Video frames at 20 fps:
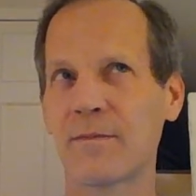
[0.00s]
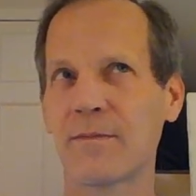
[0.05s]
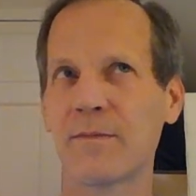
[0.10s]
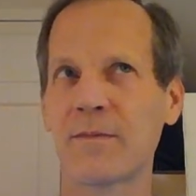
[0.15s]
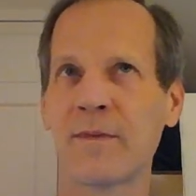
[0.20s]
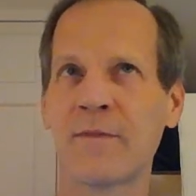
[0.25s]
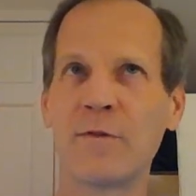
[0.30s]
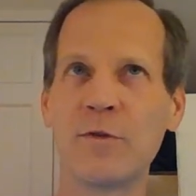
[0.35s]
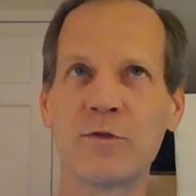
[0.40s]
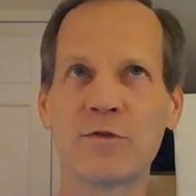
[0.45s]

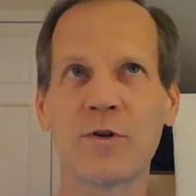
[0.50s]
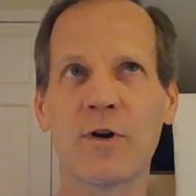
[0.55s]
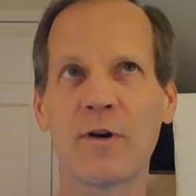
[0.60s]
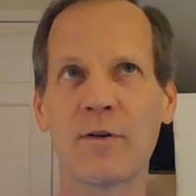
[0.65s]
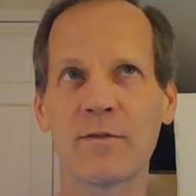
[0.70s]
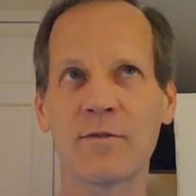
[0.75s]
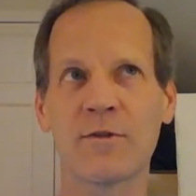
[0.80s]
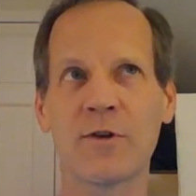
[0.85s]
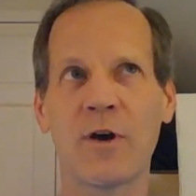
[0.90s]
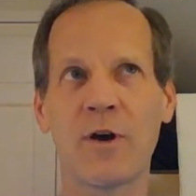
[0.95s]
if you
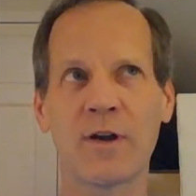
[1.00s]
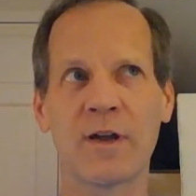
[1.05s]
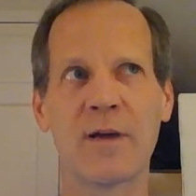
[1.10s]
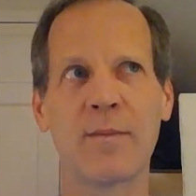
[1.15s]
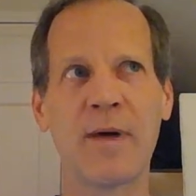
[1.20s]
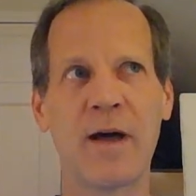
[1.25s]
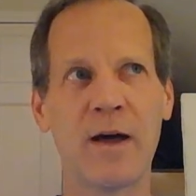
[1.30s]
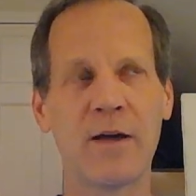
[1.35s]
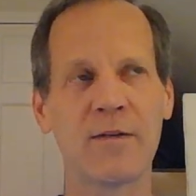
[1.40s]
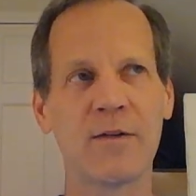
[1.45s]
start talking
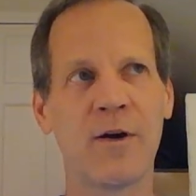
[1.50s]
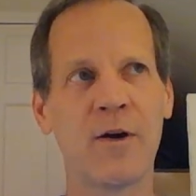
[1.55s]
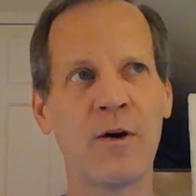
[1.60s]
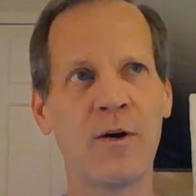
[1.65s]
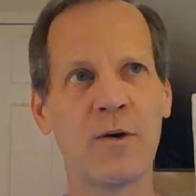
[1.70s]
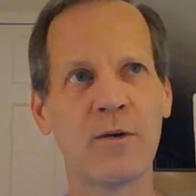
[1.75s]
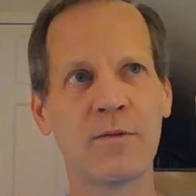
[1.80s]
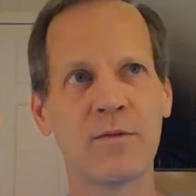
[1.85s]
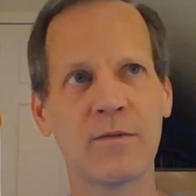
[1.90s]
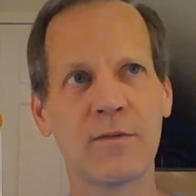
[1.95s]
about,
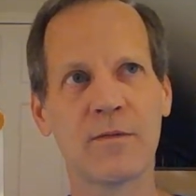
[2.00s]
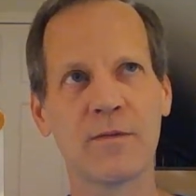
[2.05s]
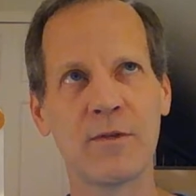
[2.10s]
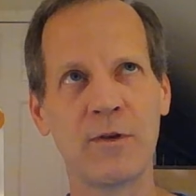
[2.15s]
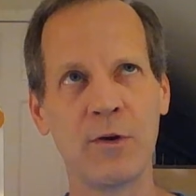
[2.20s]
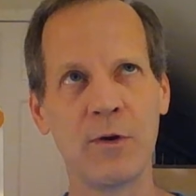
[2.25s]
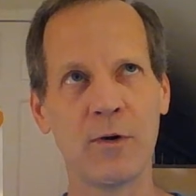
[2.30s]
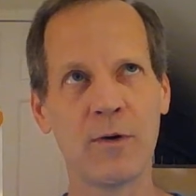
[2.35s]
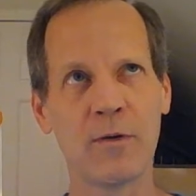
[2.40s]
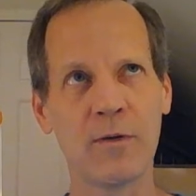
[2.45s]
oh,
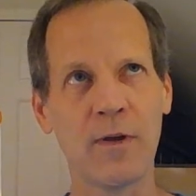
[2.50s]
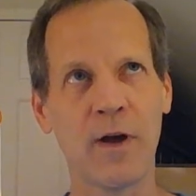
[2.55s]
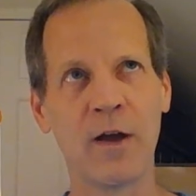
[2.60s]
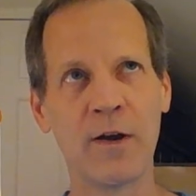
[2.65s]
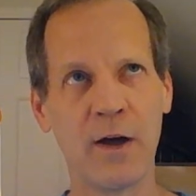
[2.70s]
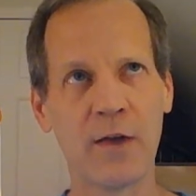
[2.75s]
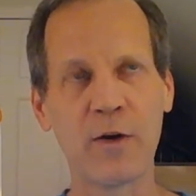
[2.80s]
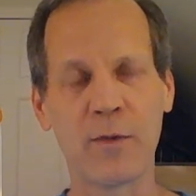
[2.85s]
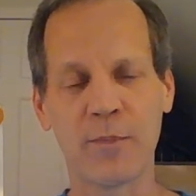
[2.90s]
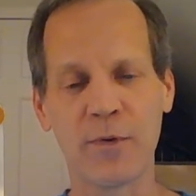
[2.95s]
you're
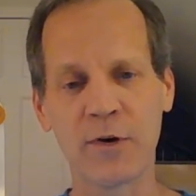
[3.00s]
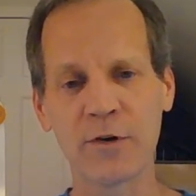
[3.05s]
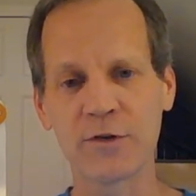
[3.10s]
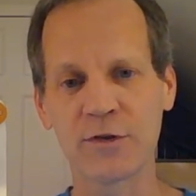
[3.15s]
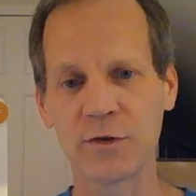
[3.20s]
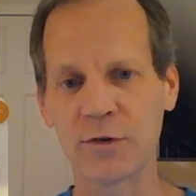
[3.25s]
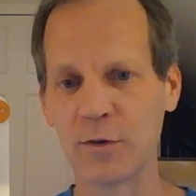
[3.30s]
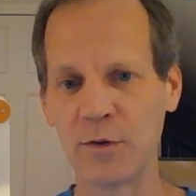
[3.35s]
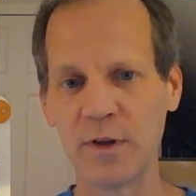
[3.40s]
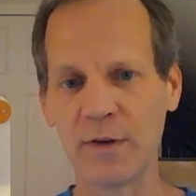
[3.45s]
another
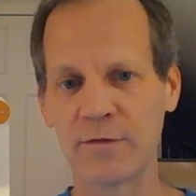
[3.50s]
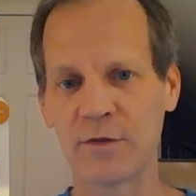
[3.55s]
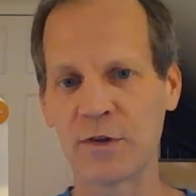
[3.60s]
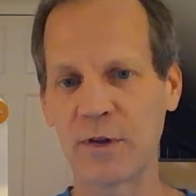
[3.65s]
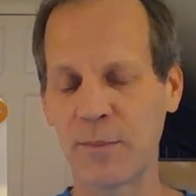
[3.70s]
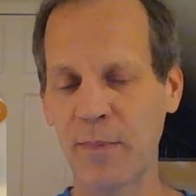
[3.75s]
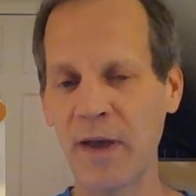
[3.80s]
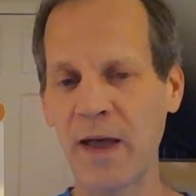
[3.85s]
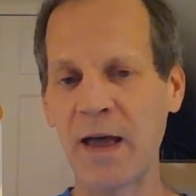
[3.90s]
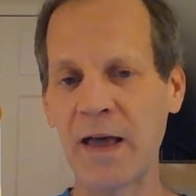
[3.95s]
person who lived in the
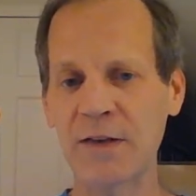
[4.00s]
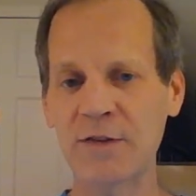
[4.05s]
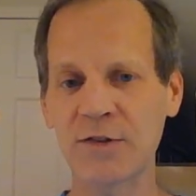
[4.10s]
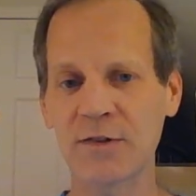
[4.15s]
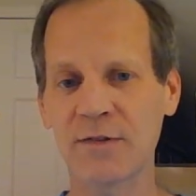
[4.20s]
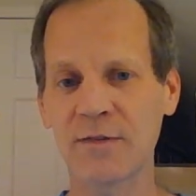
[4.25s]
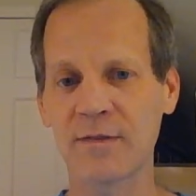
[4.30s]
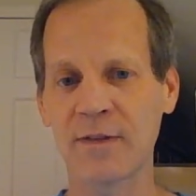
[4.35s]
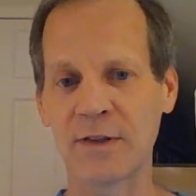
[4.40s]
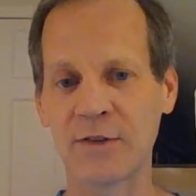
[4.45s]

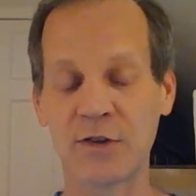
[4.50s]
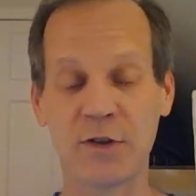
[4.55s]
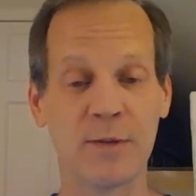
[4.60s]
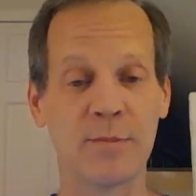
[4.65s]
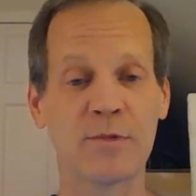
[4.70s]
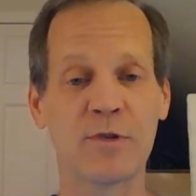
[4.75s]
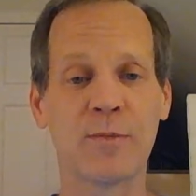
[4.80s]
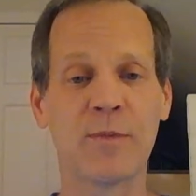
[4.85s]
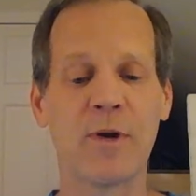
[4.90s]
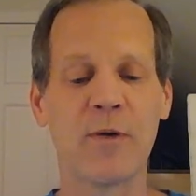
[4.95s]
past, that
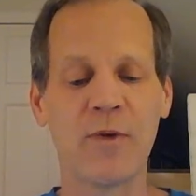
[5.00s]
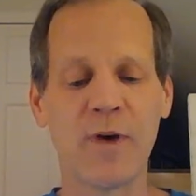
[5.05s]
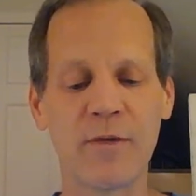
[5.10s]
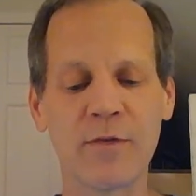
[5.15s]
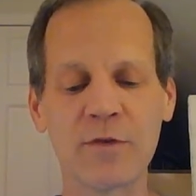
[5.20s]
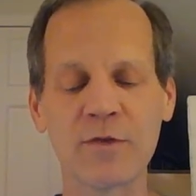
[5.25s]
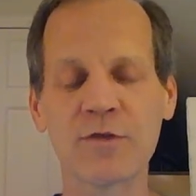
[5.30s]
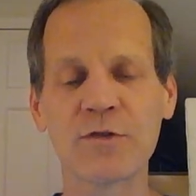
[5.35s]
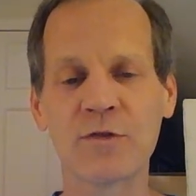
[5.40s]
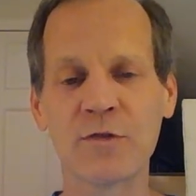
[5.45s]
seems to be a
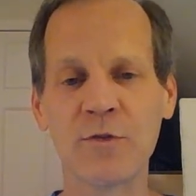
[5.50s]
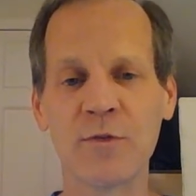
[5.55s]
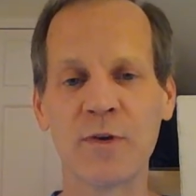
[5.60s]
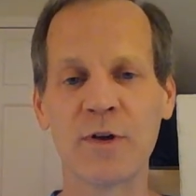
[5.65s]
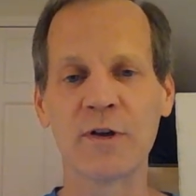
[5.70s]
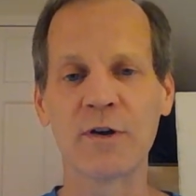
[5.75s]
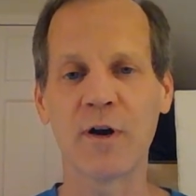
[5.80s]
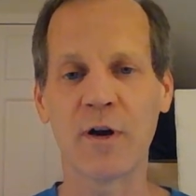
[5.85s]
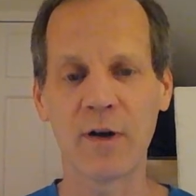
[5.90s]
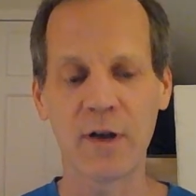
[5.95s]
reference to
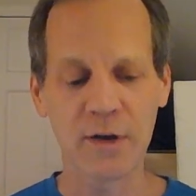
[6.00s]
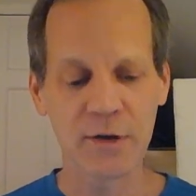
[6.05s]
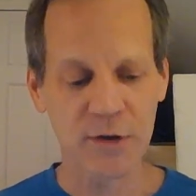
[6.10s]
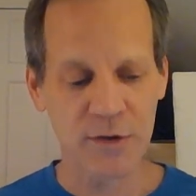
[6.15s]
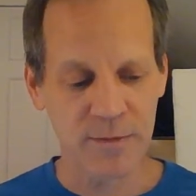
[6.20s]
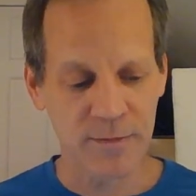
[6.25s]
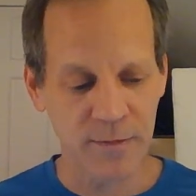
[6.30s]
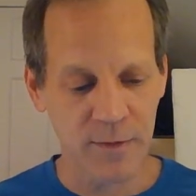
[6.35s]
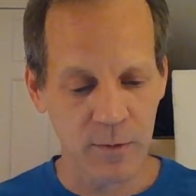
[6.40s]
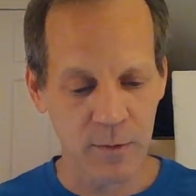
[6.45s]

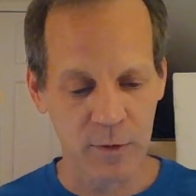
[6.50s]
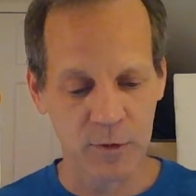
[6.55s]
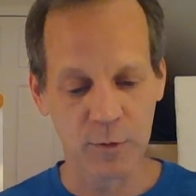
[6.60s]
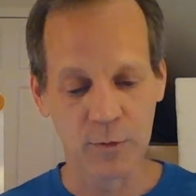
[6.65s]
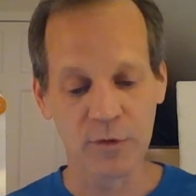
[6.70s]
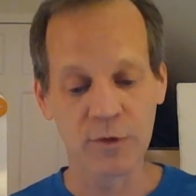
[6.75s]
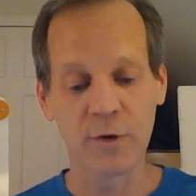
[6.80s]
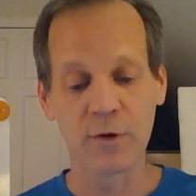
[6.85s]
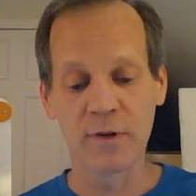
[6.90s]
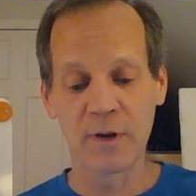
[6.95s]
reincarnation, which was
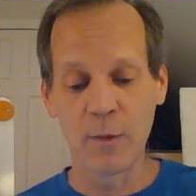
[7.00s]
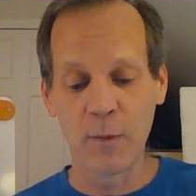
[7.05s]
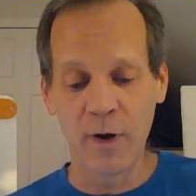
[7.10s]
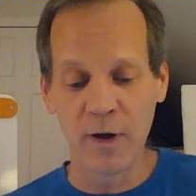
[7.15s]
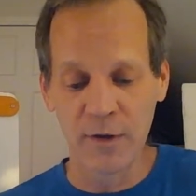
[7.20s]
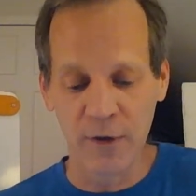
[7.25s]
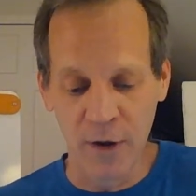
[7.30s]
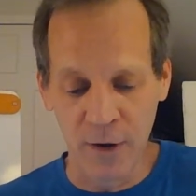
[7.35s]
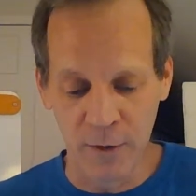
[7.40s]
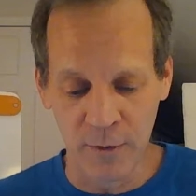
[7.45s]
certainly
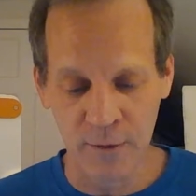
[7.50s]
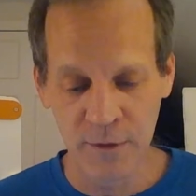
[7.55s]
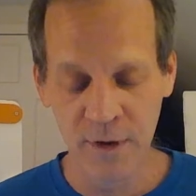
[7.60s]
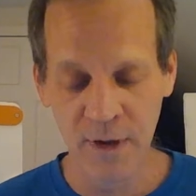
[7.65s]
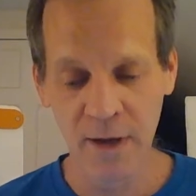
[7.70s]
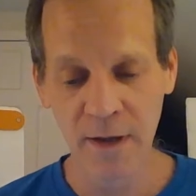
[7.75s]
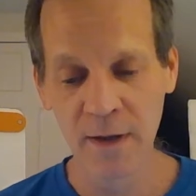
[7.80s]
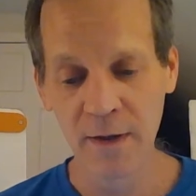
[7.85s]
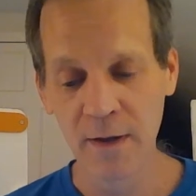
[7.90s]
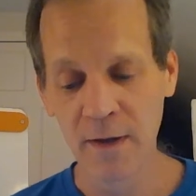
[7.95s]
well known
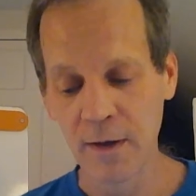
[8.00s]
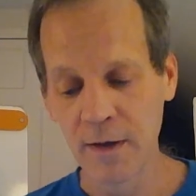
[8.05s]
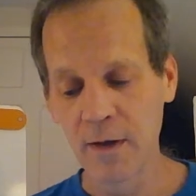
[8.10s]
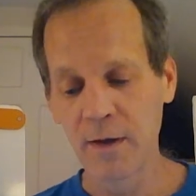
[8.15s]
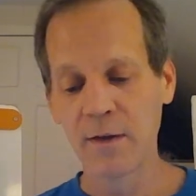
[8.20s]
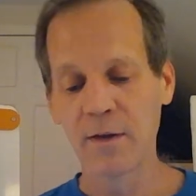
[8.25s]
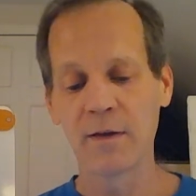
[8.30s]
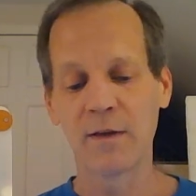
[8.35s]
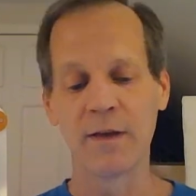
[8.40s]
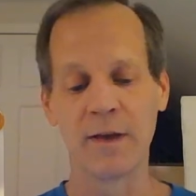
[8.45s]

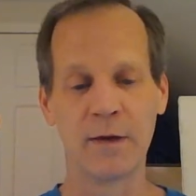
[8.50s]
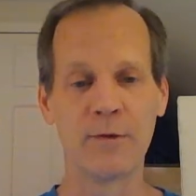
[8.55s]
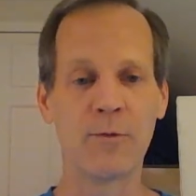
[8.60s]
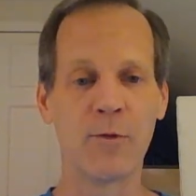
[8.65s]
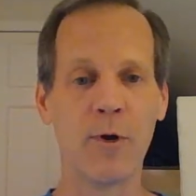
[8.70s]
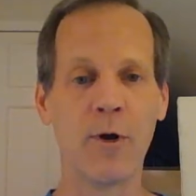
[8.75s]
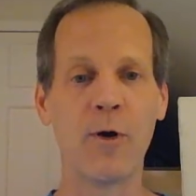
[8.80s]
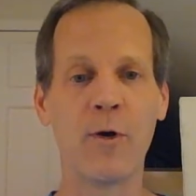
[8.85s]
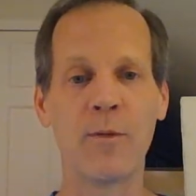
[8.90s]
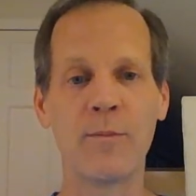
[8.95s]
in
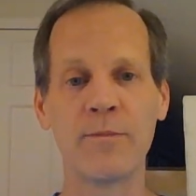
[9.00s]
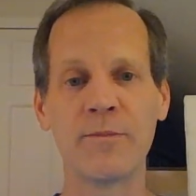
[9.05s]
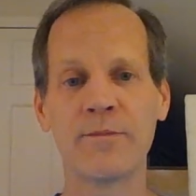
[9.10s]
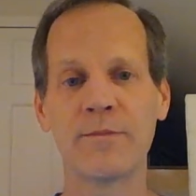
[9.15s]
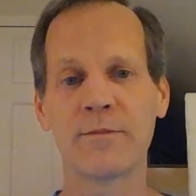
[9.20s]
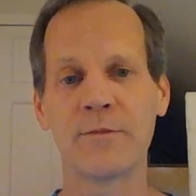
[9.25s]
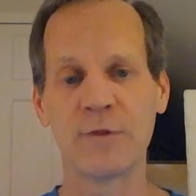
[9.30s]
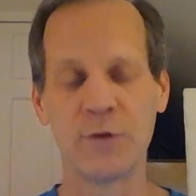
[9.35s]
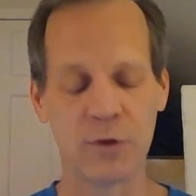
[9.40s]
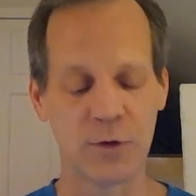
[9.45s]
Rome
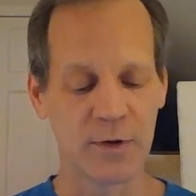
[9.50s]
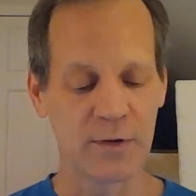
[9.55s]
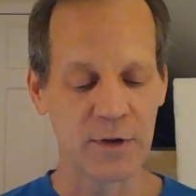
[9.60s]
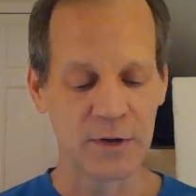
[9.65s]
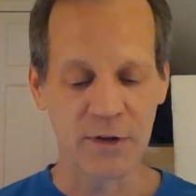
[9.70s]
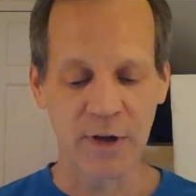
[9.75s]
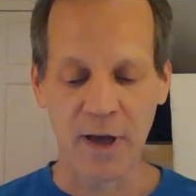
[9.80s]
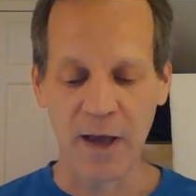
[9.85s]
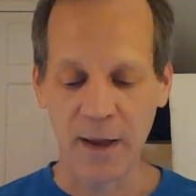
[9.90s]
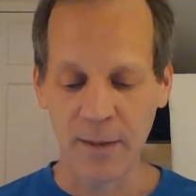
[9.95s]
during the
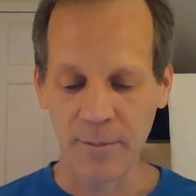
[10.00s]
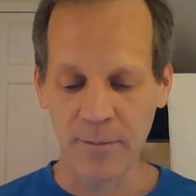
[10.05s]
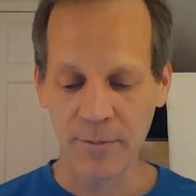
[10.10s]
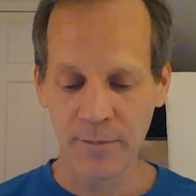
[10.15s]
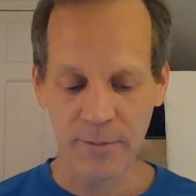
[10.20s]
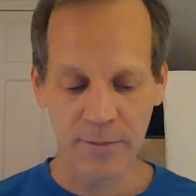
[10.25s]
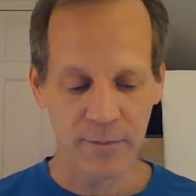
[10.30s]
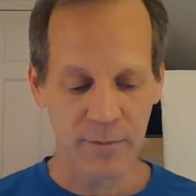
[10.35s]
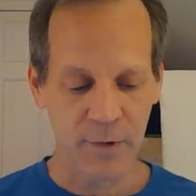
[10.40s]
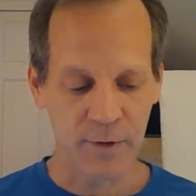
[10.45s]
time
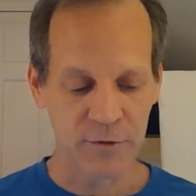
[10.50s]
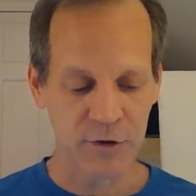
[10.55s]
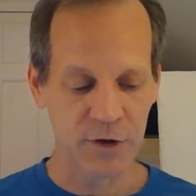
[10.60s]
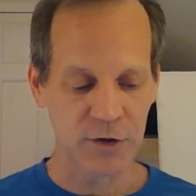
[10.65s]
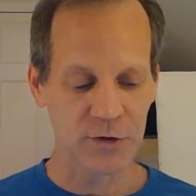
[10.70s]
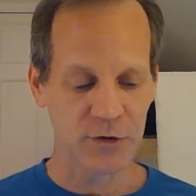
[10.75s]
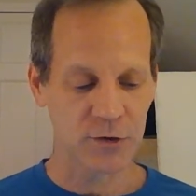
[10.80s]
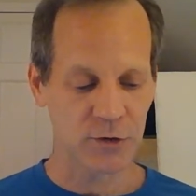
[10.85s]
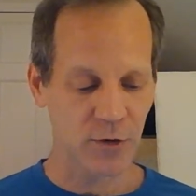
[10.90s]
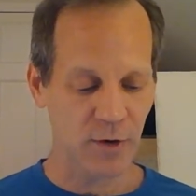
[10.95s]
of
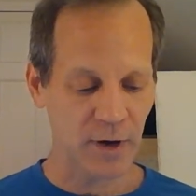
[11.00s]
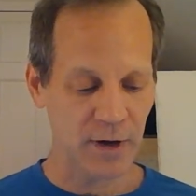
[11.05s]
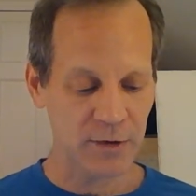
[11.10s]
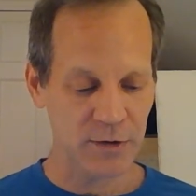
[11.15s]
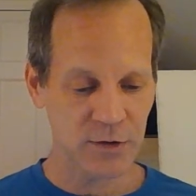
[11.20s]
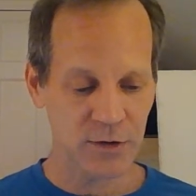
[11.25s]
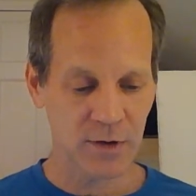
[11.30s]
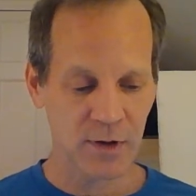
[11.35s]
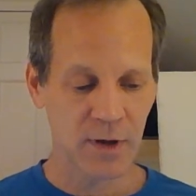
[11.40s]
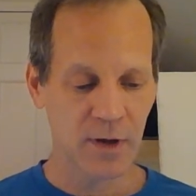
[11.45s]
Jesus
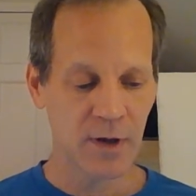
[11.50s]
Christ.